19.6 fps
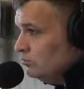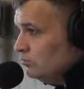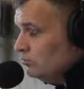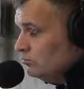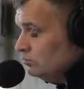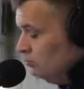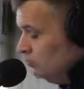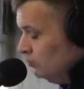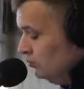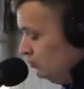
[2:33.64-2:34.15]

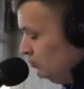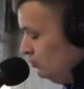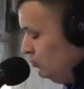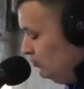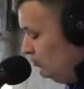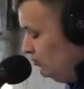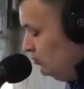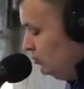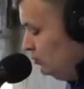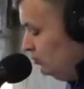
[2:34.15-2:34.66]

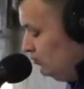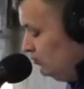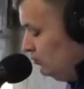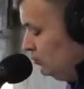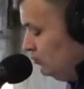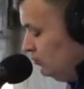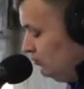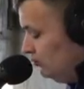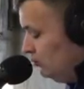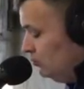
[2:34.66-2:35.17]

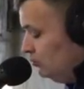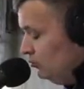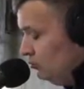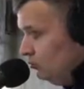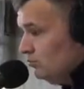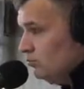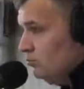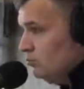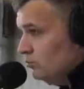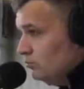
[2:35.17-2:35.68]

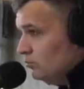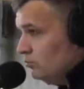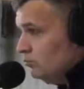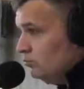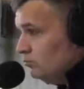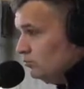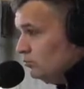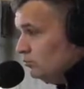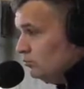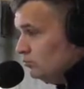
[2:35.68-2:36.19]

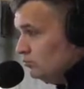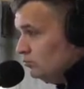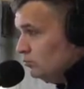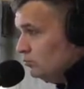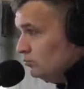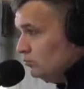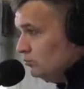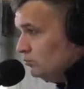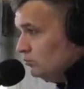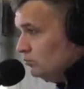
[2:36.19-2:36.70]

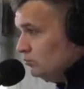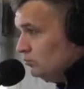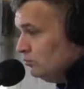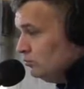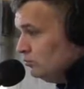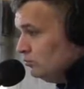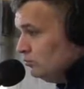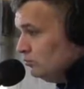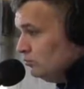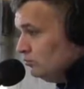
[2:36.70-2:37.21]

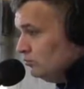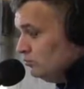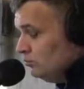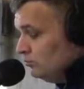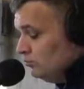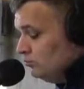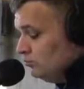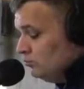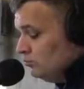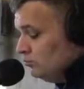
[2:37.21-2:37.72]

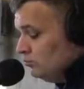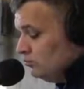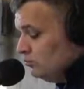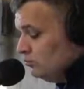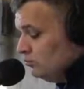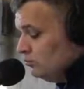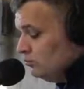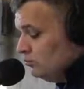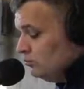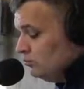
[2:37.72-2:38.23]

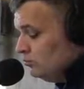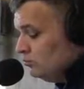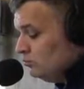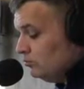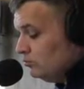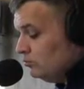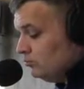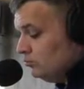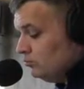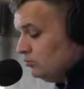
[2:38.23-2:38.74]

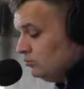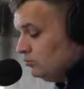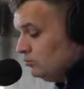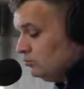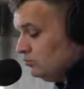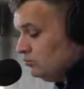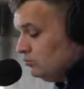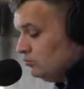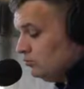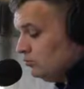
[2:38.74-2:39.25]

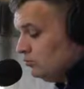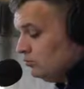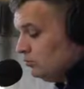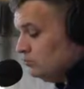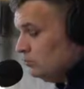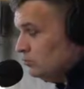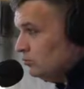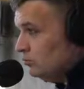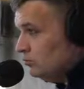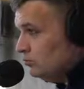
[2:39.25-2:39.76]

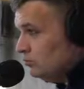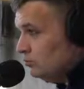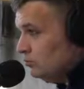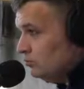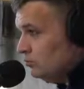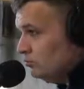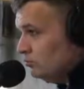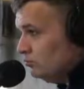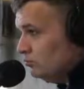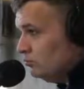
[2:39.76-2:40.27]

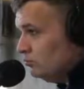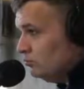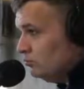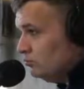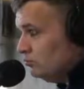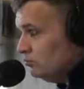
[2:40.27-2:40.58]
(silent)